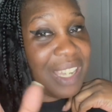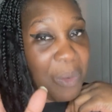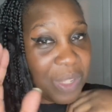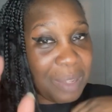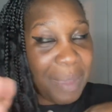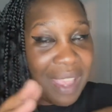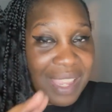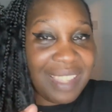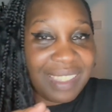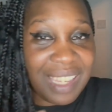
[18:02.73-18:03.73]
was about
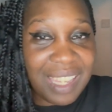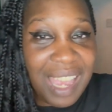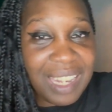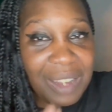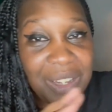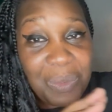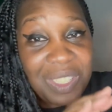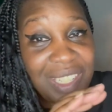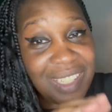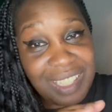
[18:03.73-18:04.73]
Izzy, and then it
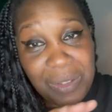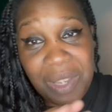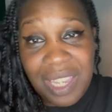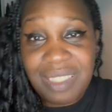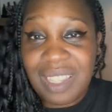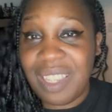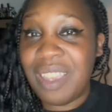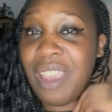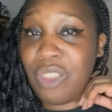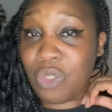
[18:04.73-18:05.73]
wasn't until Izzy
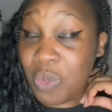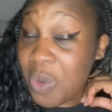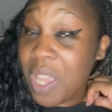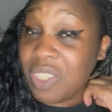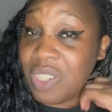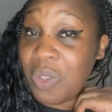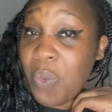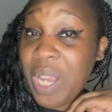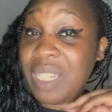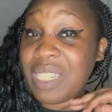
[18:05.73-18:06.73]
threw her to the
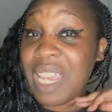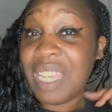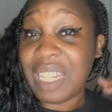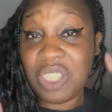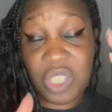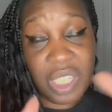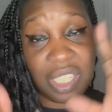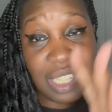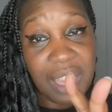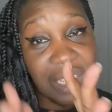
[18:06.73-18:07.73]
wind that she
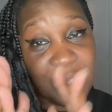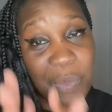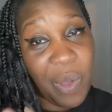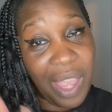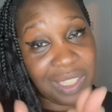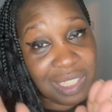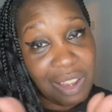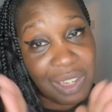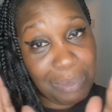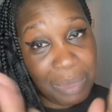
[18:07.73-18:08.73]
decided to put her
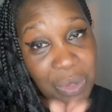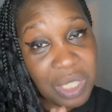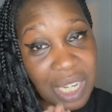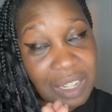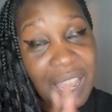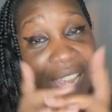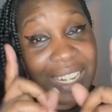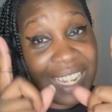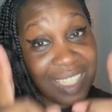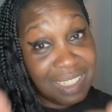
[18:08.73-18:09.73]
stock in Milton.
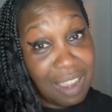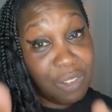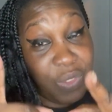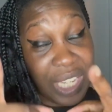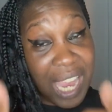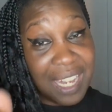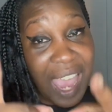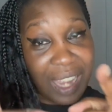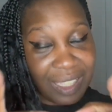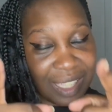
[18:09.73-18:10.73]
Let's not forget
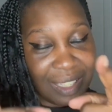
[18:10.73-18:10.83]
that.